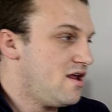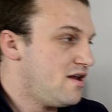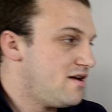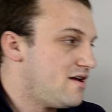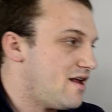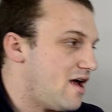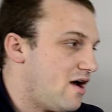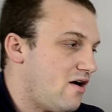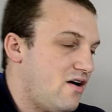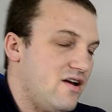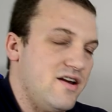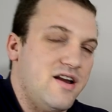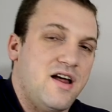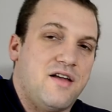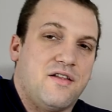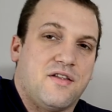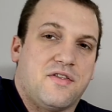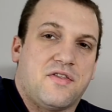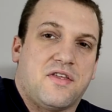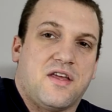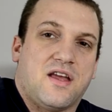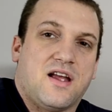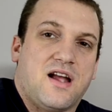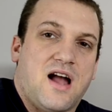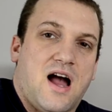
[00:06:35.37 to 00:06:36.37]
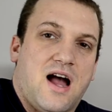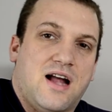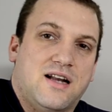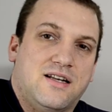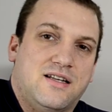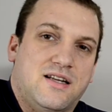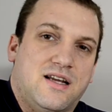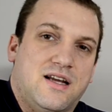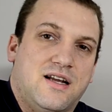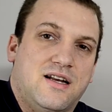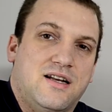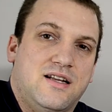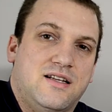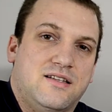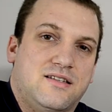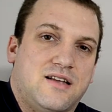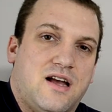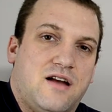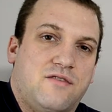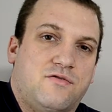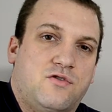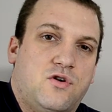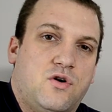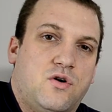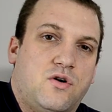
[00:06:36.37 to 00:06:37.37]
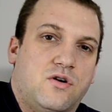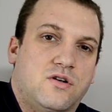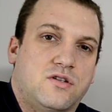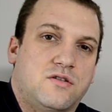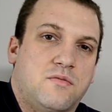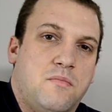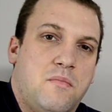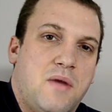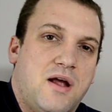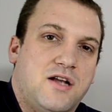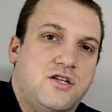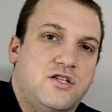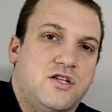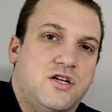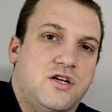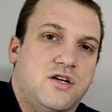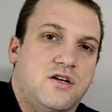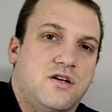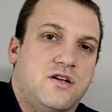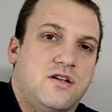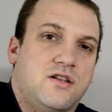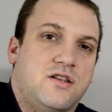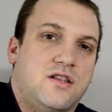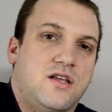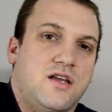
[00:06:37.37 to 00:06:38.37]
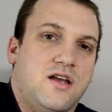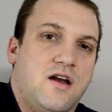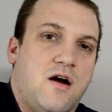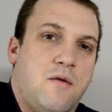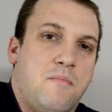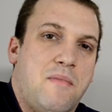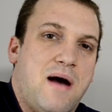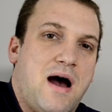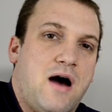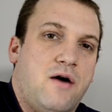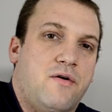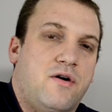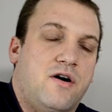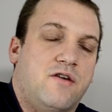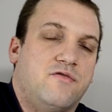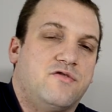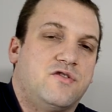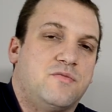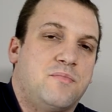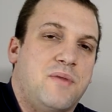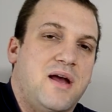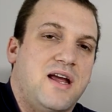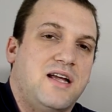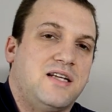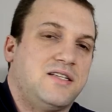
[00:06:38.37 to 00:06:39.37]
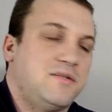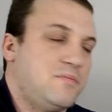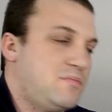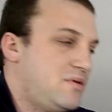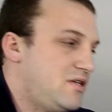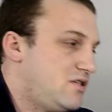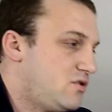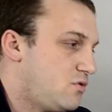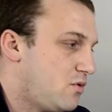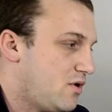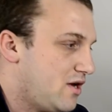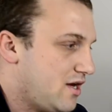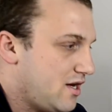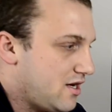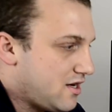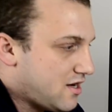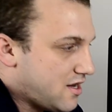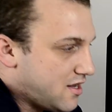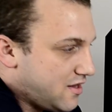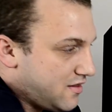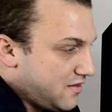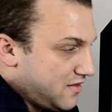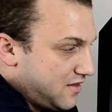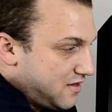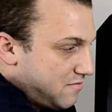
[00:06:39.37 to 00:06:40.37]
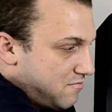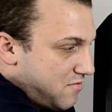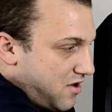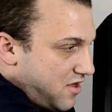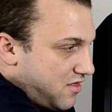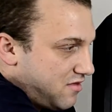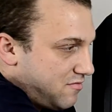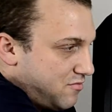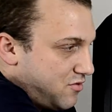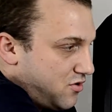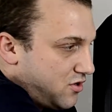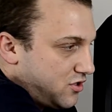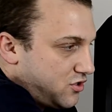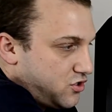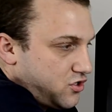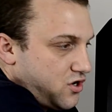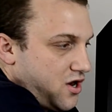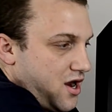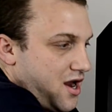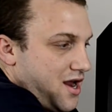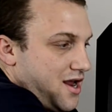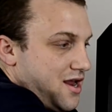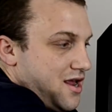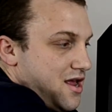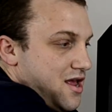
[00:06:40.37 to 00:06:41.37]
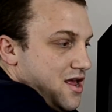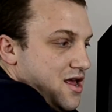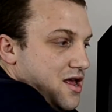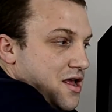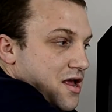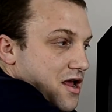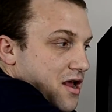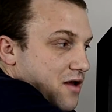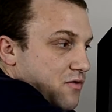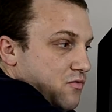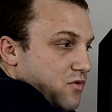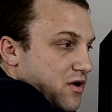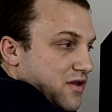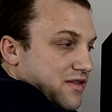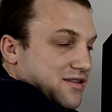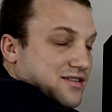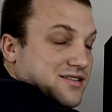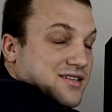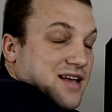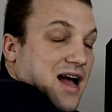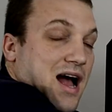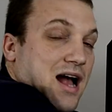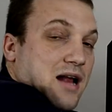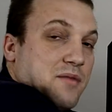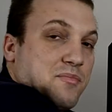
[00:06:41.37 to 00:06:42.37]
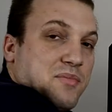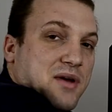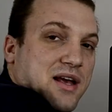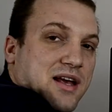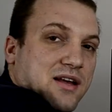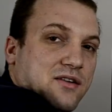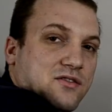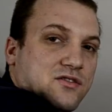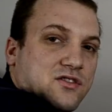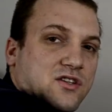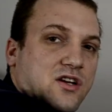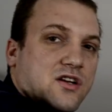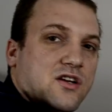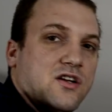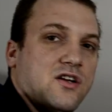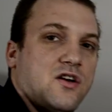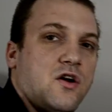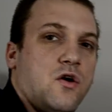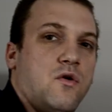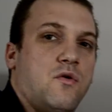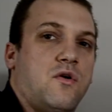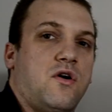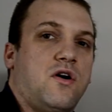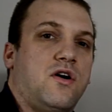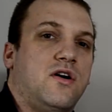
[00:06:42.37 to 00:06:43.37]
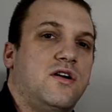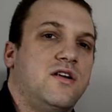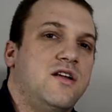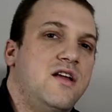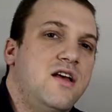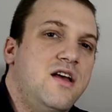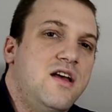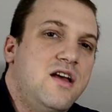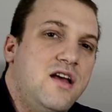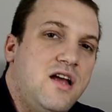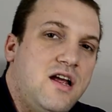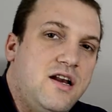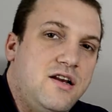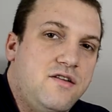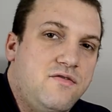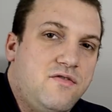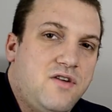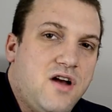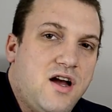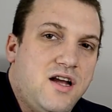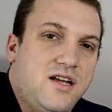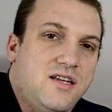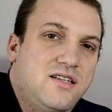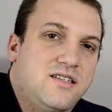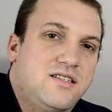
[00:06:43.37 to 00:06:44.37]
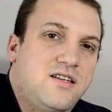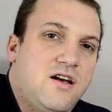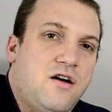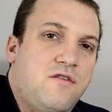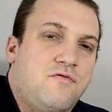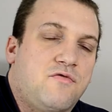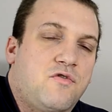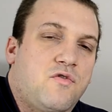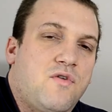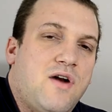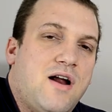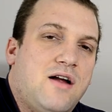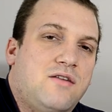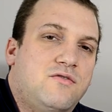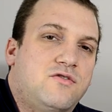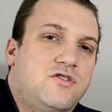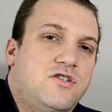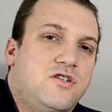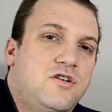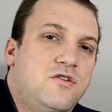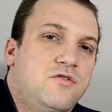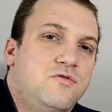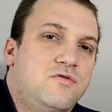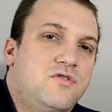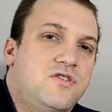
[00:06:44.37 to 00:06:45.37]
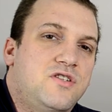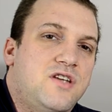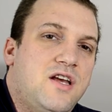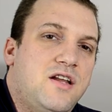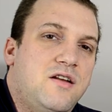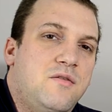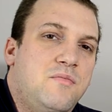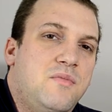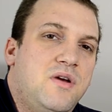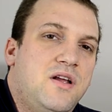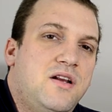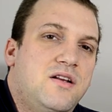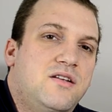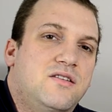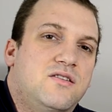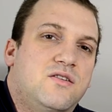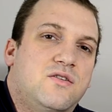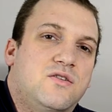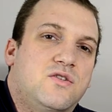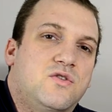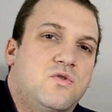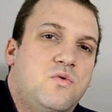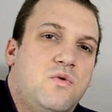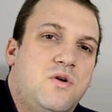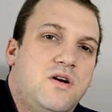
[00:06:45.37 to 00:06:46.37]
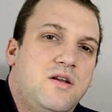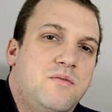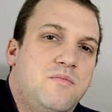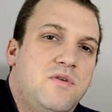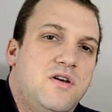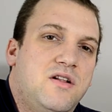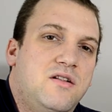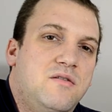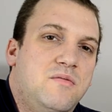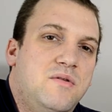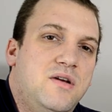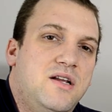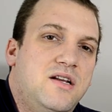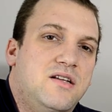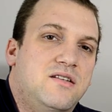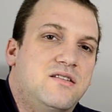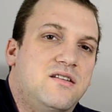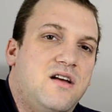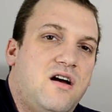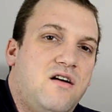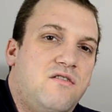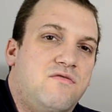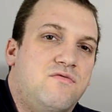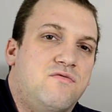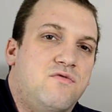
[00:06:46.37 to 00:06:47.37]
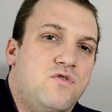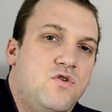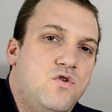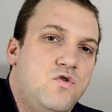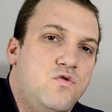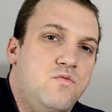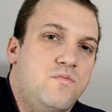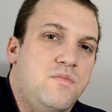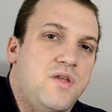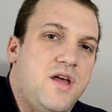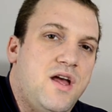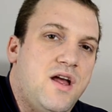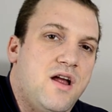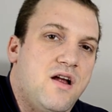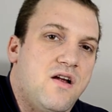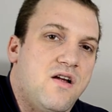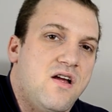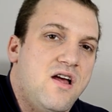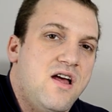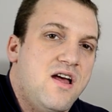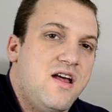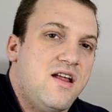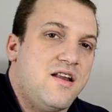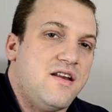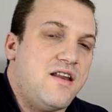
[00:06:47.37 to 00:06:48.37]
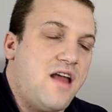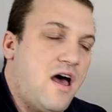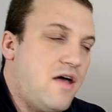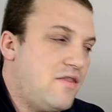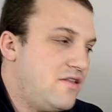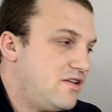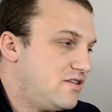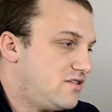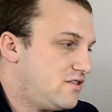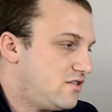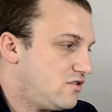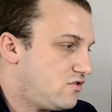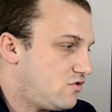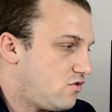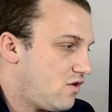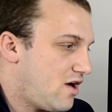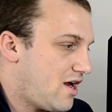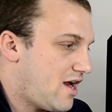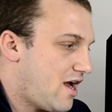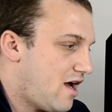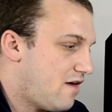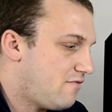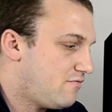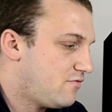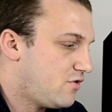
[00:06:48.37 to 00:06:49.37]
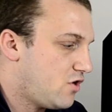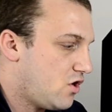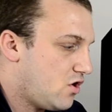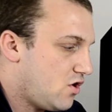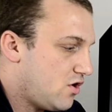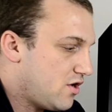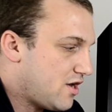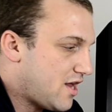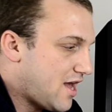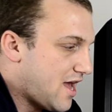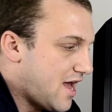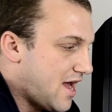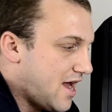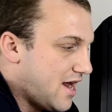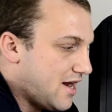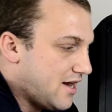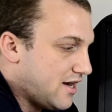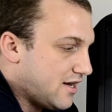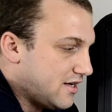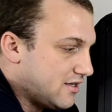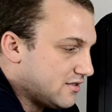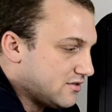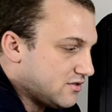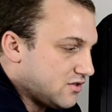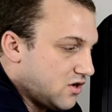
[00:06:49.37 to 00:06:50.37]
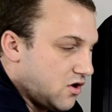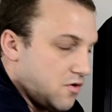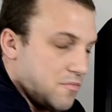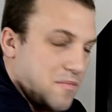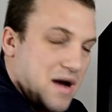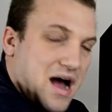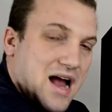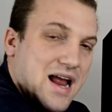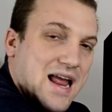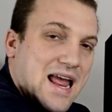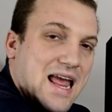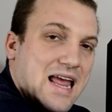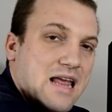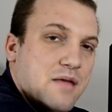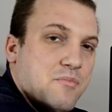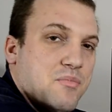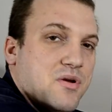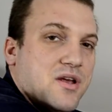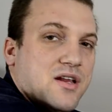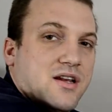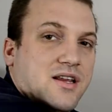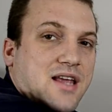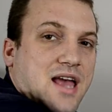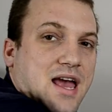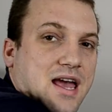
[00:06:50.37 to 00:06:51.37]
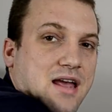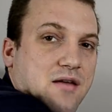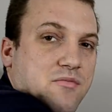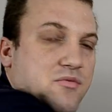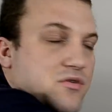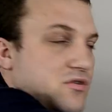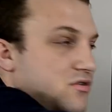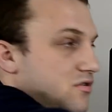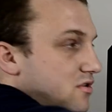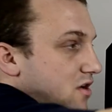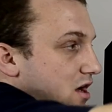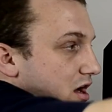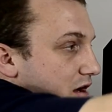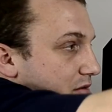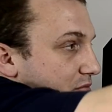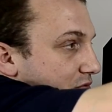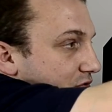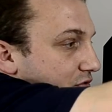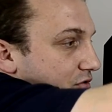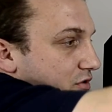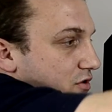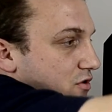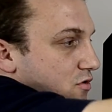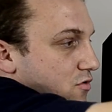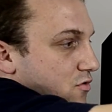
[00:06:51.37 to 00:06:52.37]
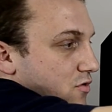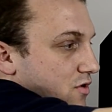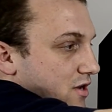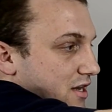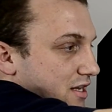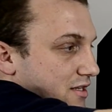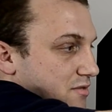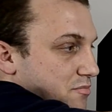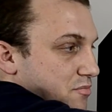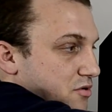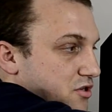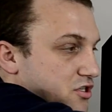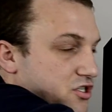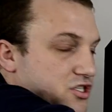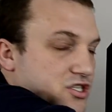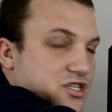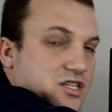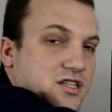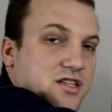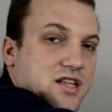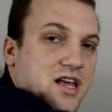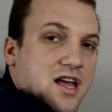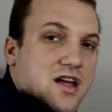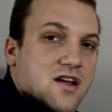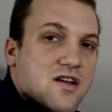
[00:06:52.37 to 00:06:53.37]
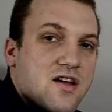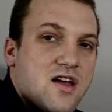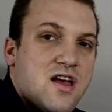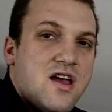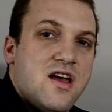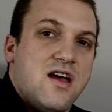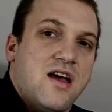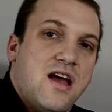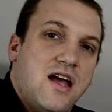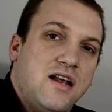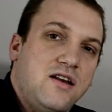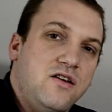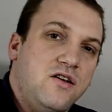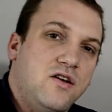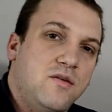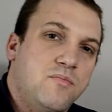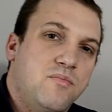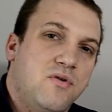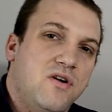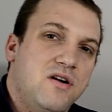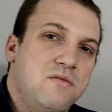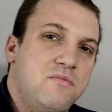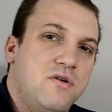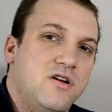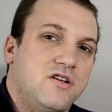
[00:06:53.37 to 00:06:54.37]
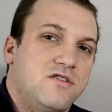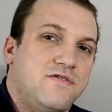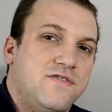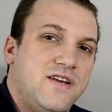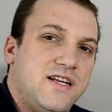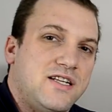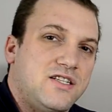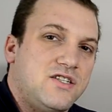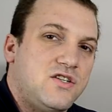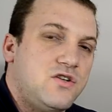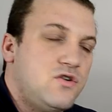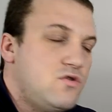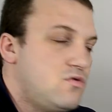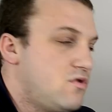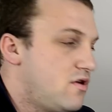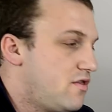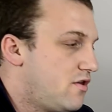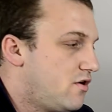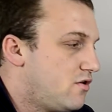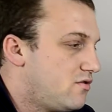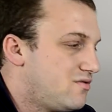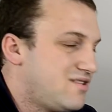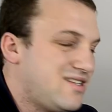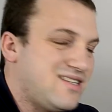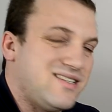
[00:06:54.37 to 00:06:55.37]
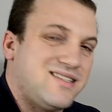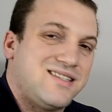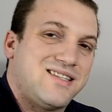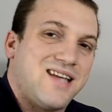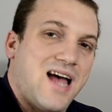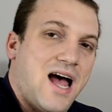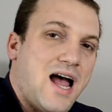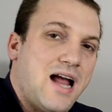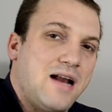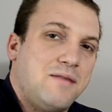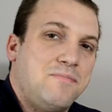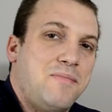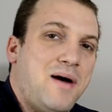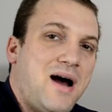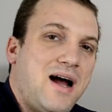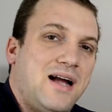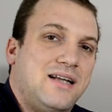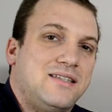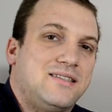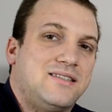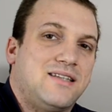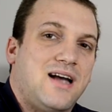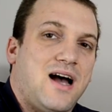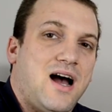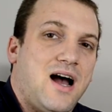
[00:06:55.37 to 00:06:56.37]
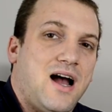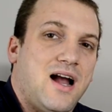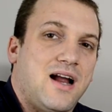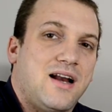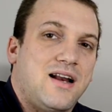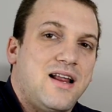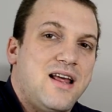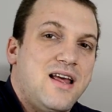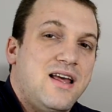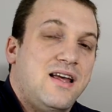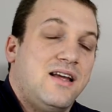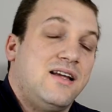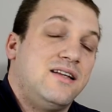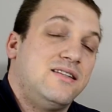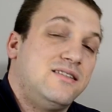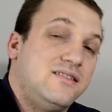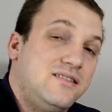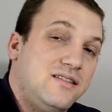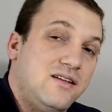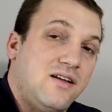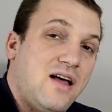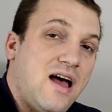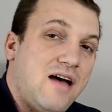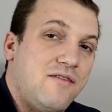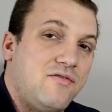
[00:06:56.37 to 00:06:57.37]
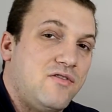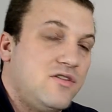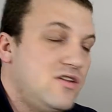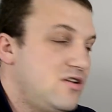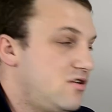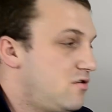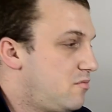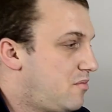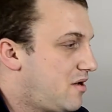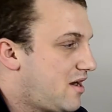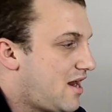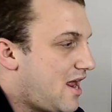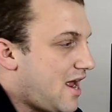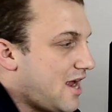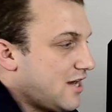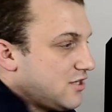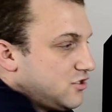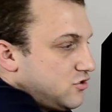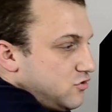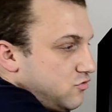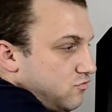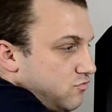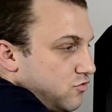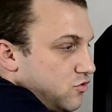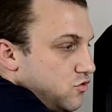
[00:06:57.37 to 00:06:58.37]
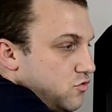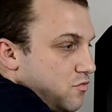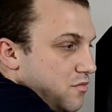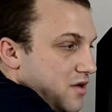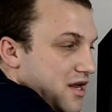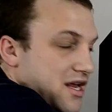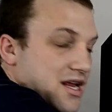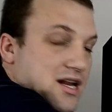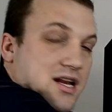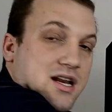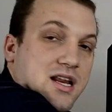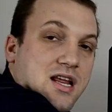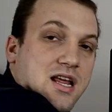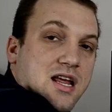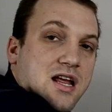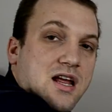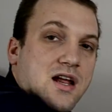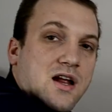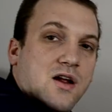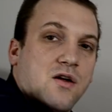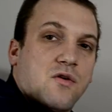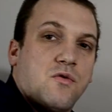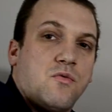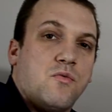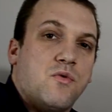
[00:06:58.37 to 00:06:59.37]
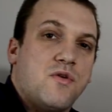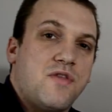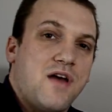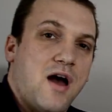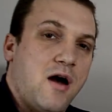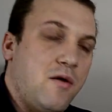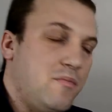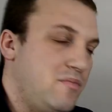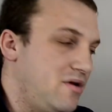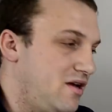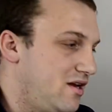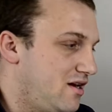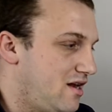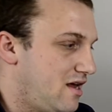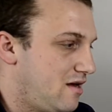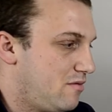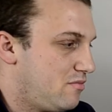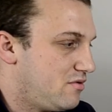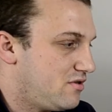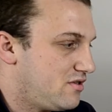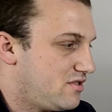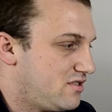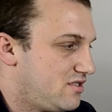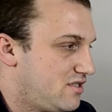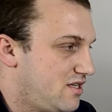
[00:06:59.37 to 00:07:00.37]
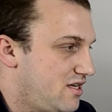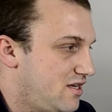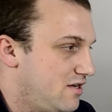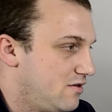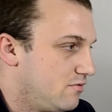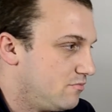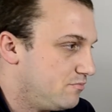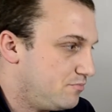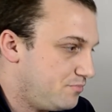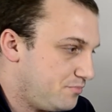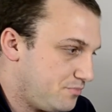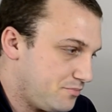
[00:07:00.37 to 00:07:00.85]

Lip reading: Now, another thing I did is I, of course, measured the amount of space between the motherboard tray and where the side panel is going to go on, and you've got yourself around 2 centimeters or 20 millimeters of room there. Now, this is great. I've gone ahead and installed my 8-pin cable up through. It's pushed in there, and you can pretty much fit 2 of those side by side and still have a little bit of extra room in here without being able to see them.